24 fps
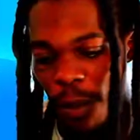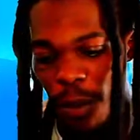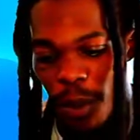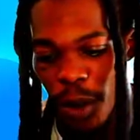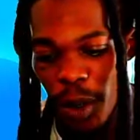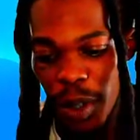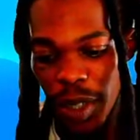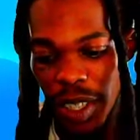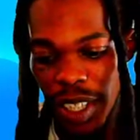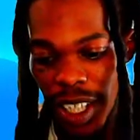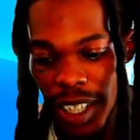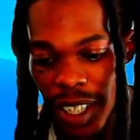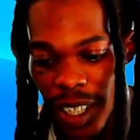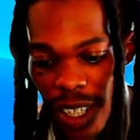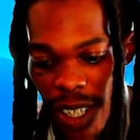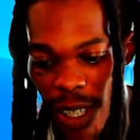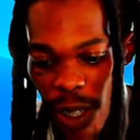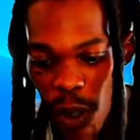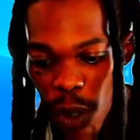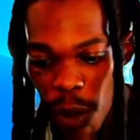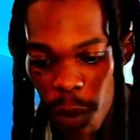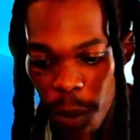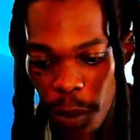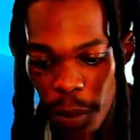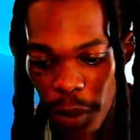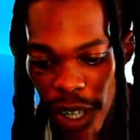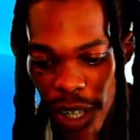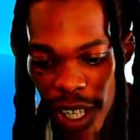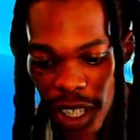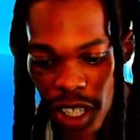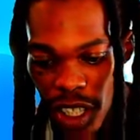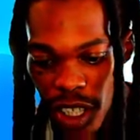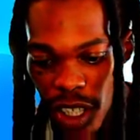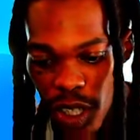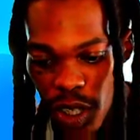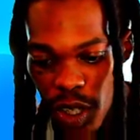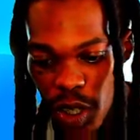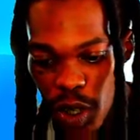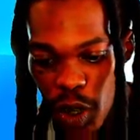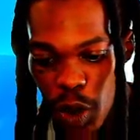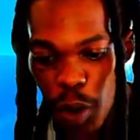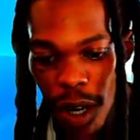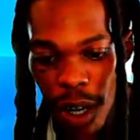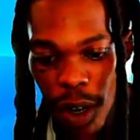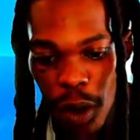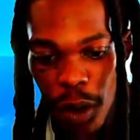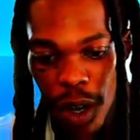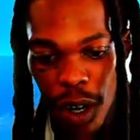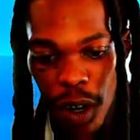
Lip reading: We'll take a little break, just quick.